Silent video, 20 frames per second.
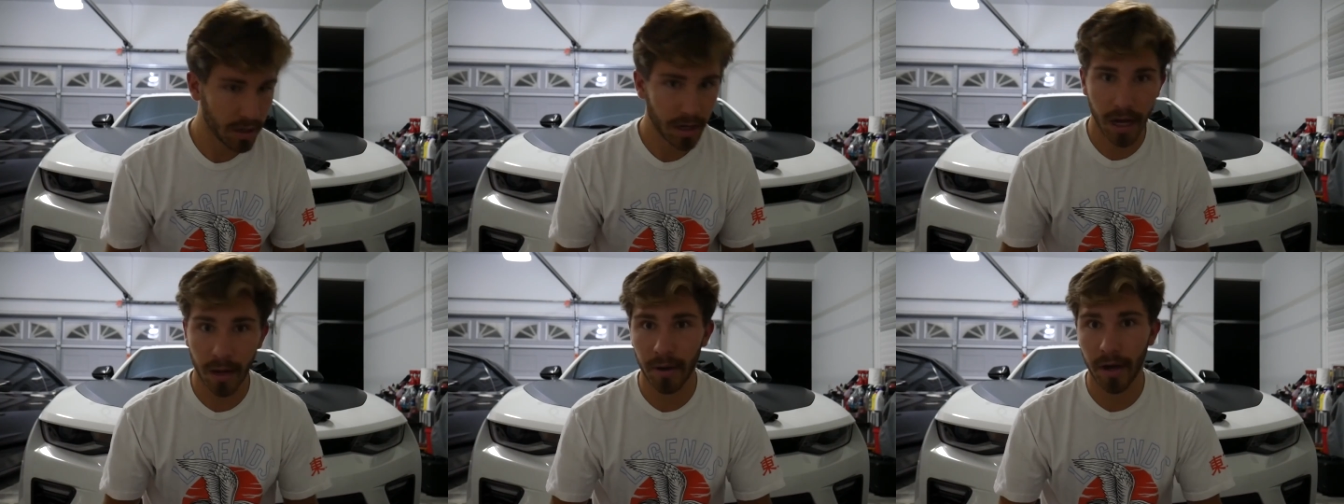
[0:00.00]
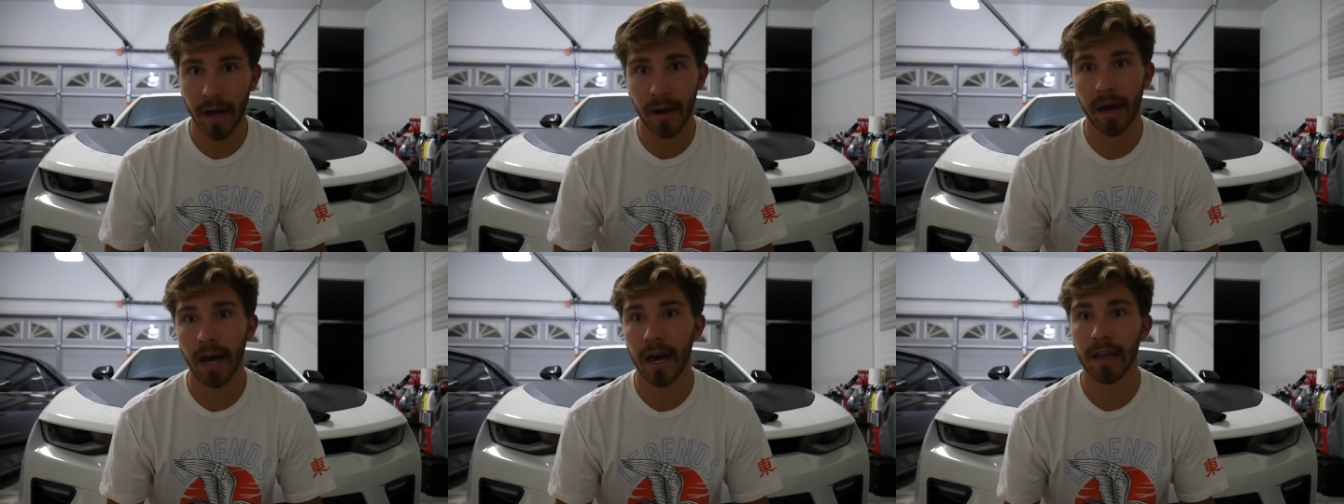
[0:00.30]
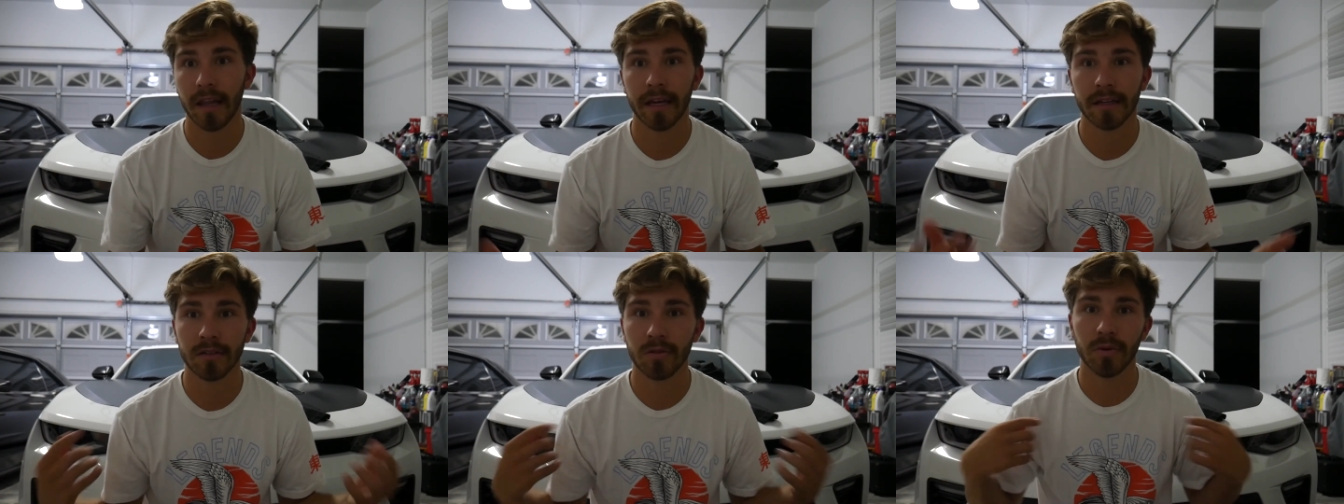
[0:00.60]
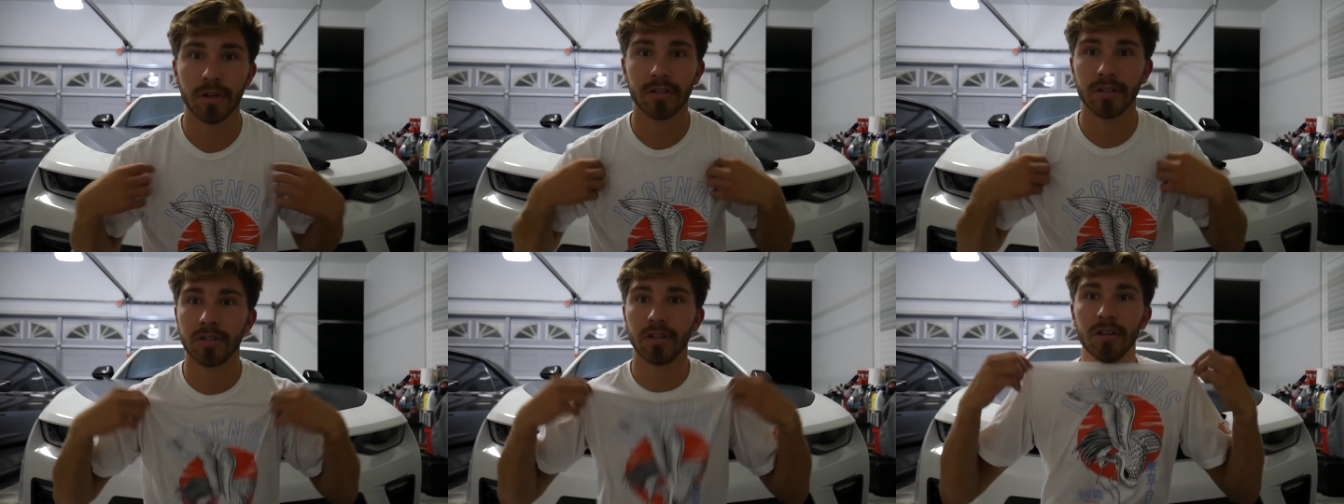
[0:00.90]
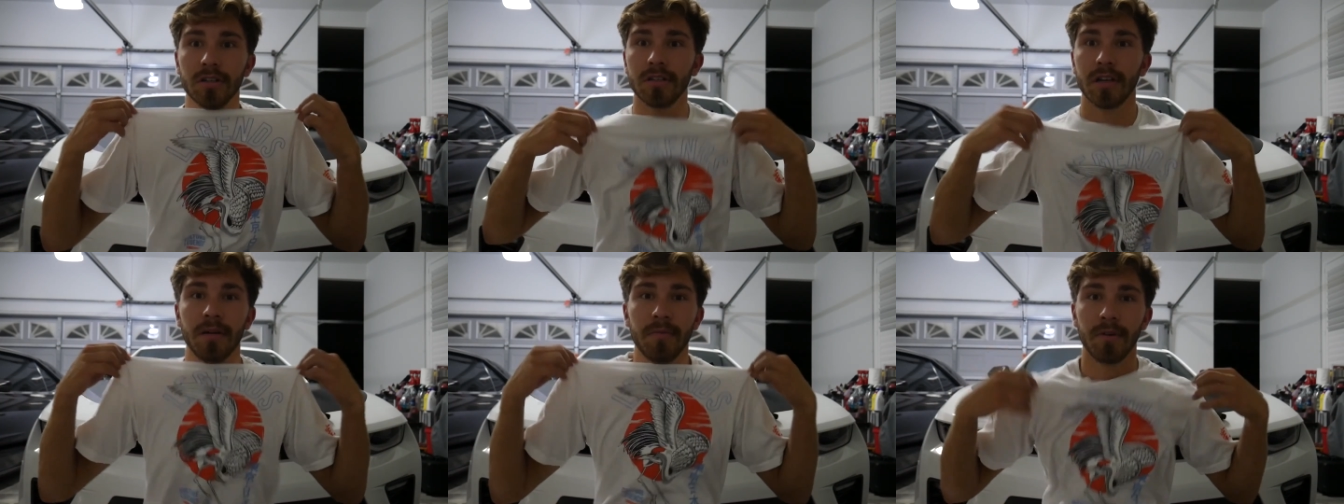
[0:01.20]
I like to wear
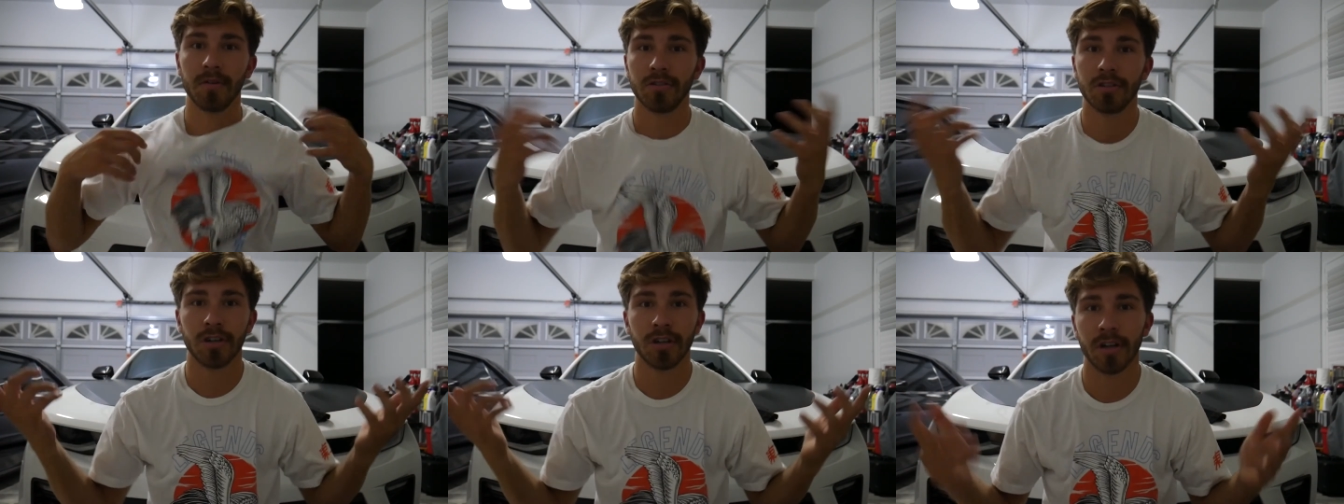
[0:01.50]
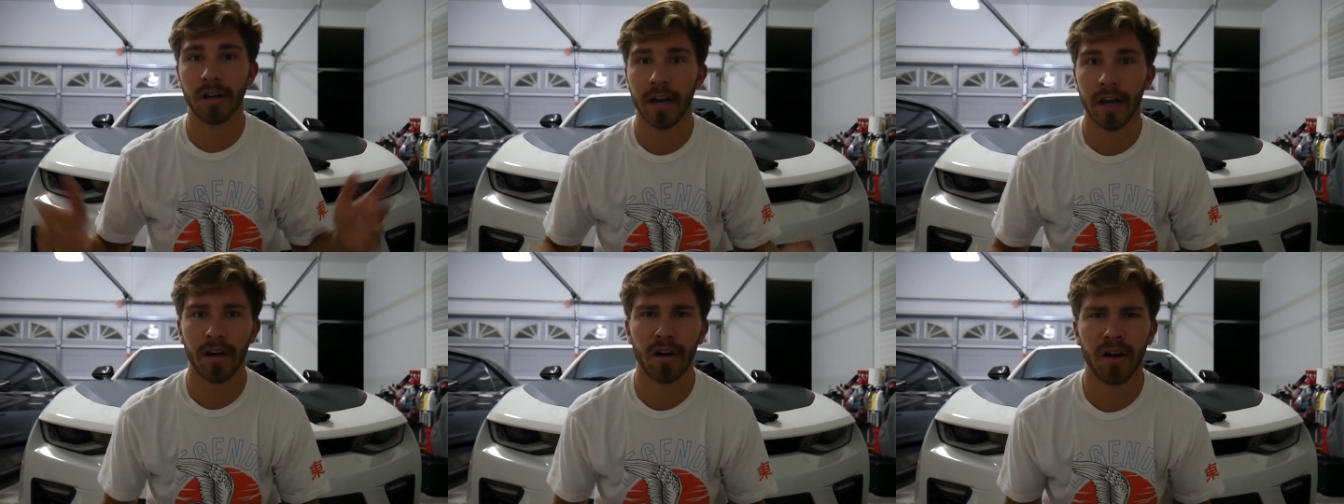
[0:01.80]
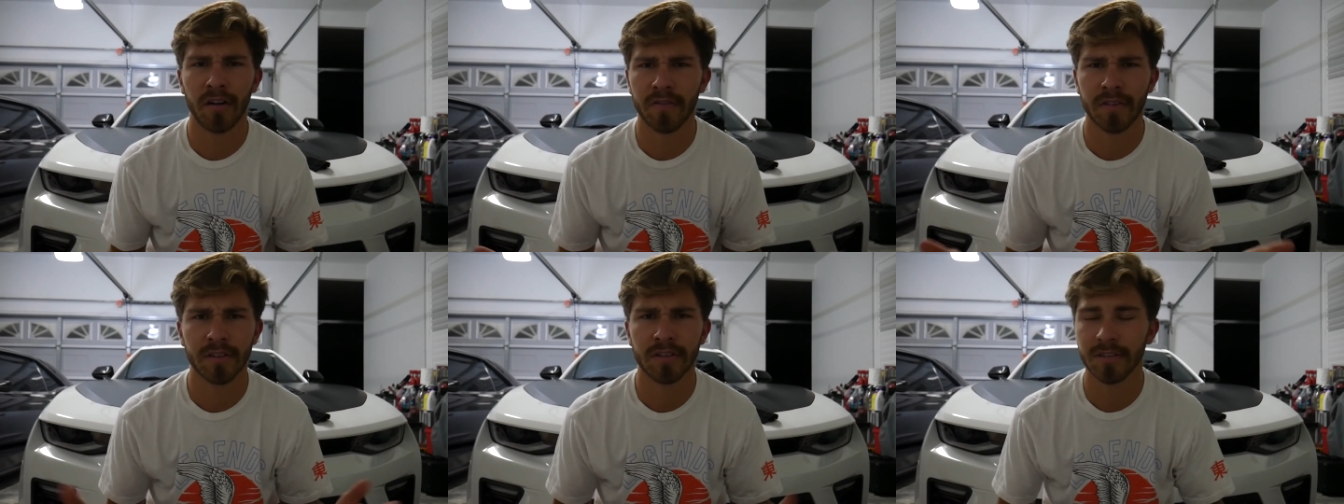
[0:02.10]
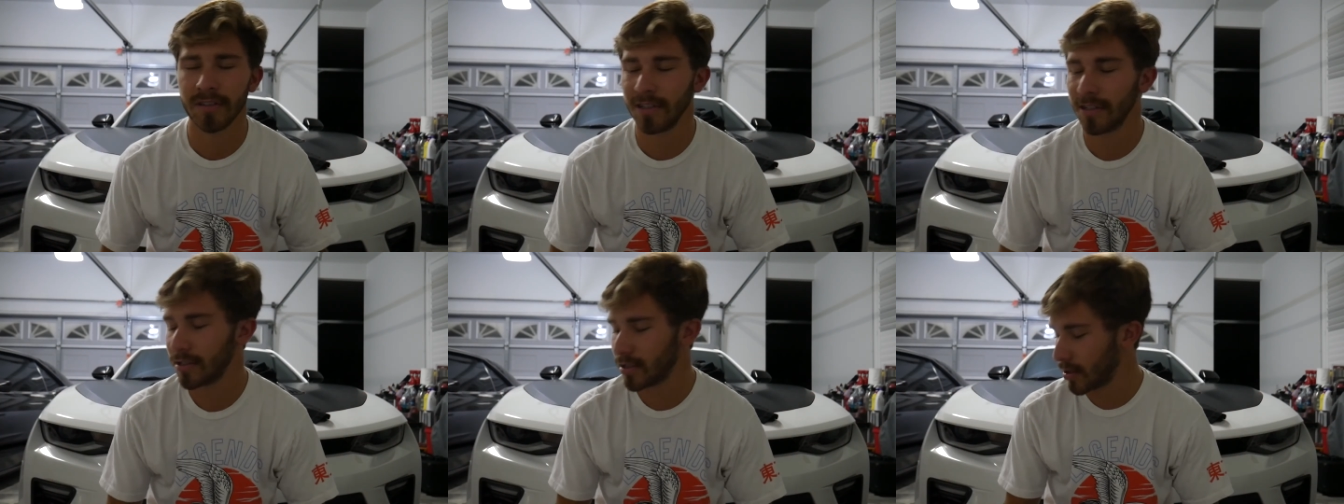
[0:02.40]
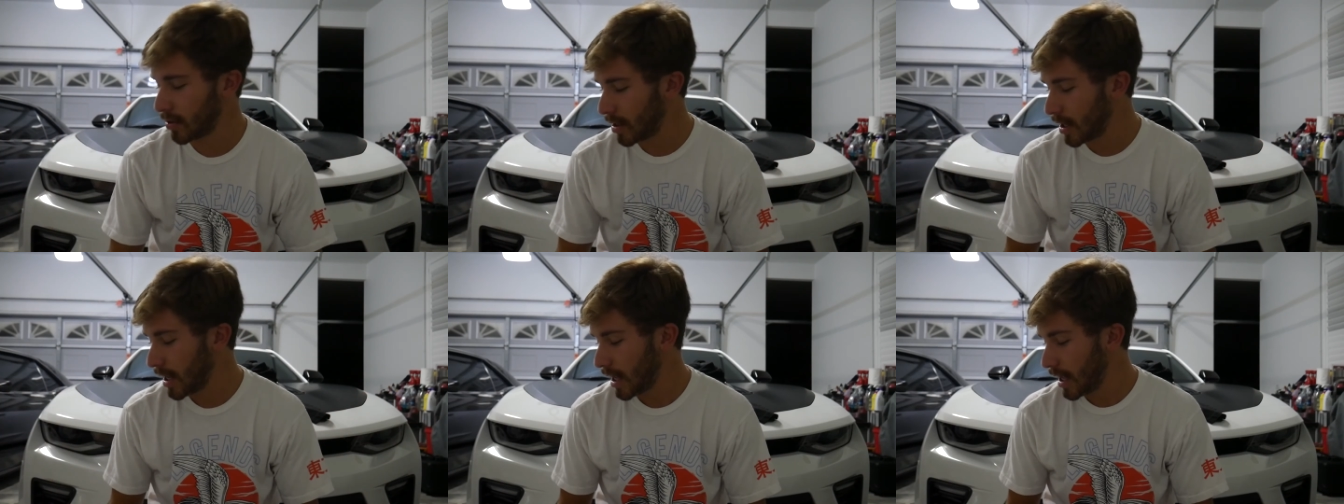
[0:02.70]
shirts. I'm a shirt guy, obviously,
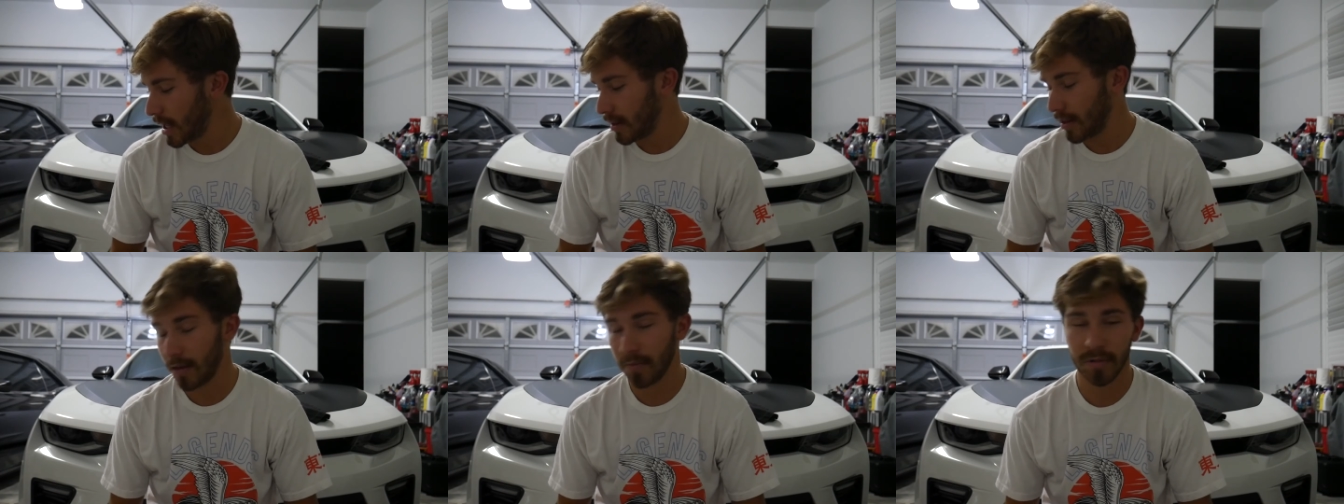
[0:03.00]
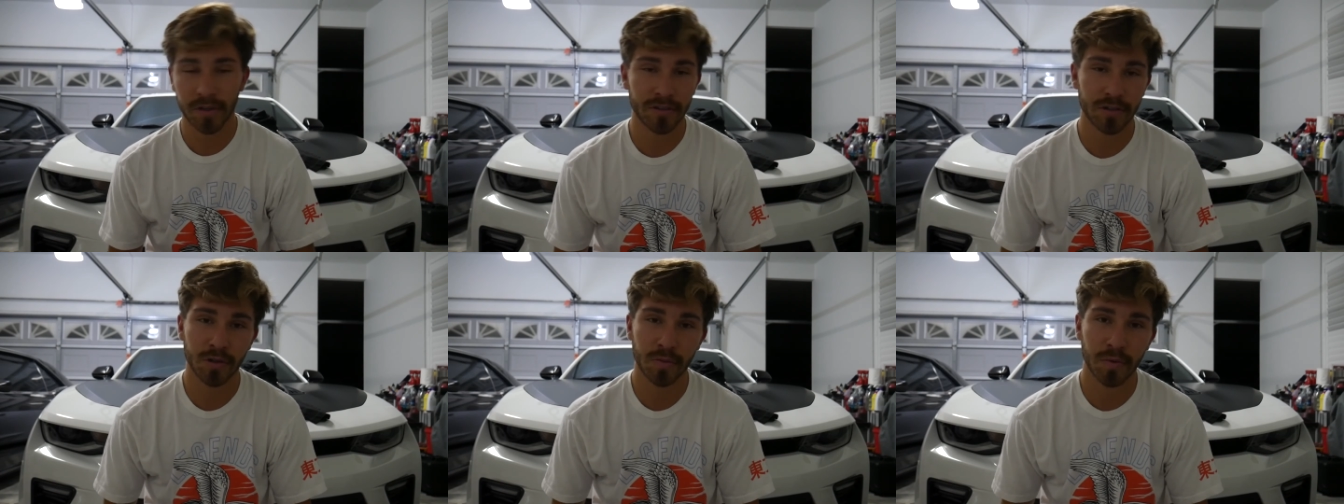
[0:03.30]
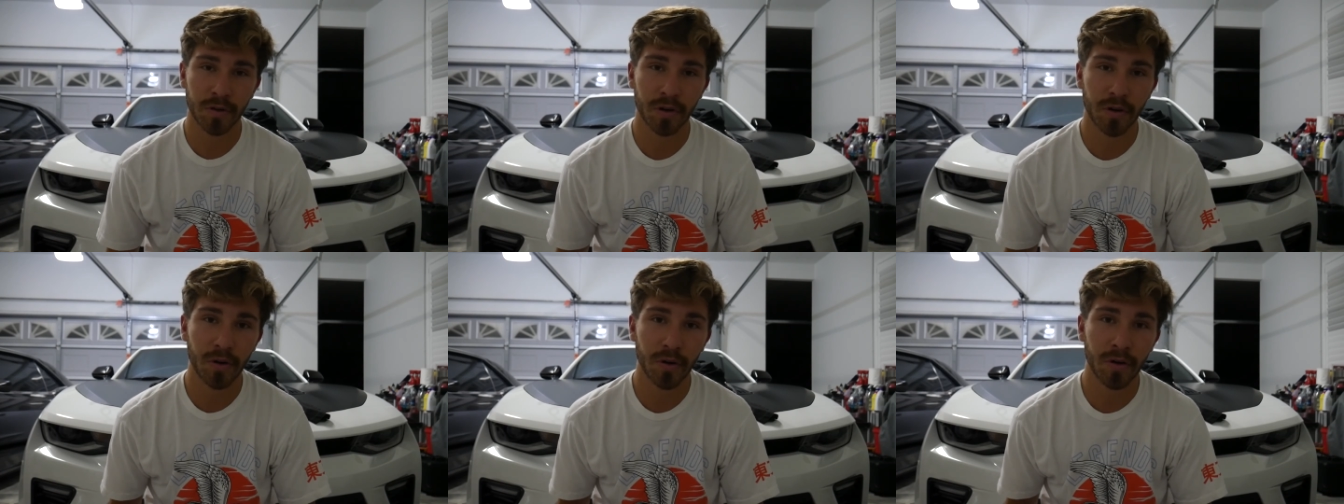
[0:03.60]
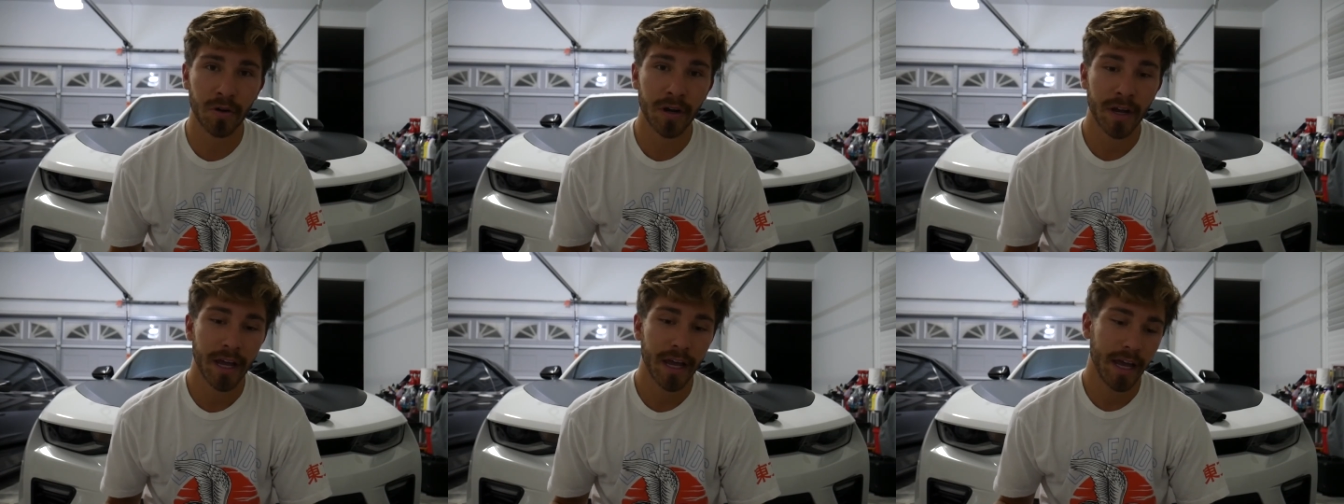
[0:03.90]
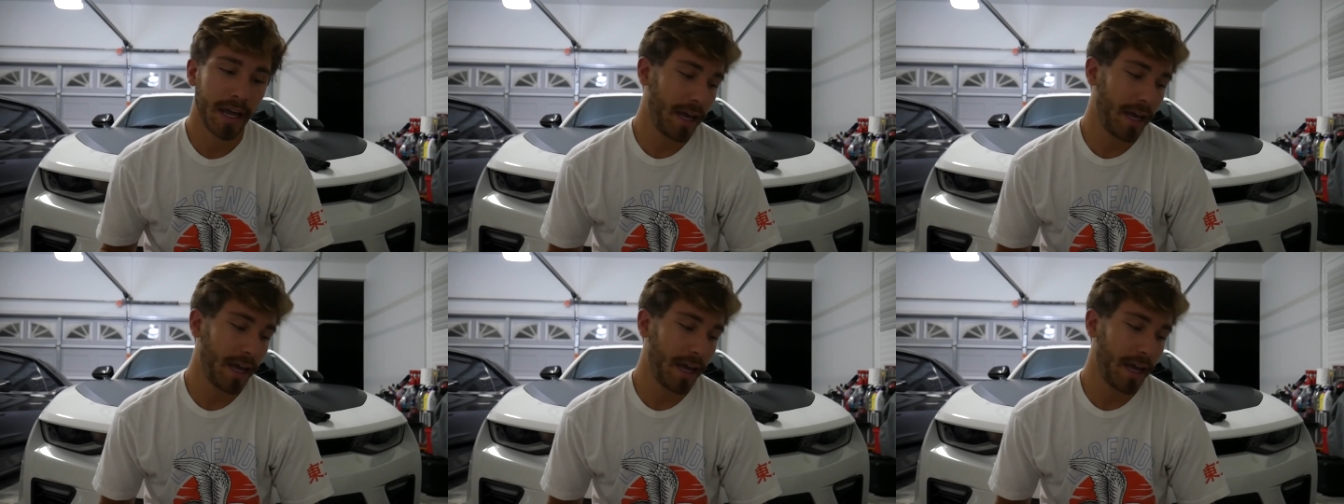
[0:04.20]
so that'd be super cool.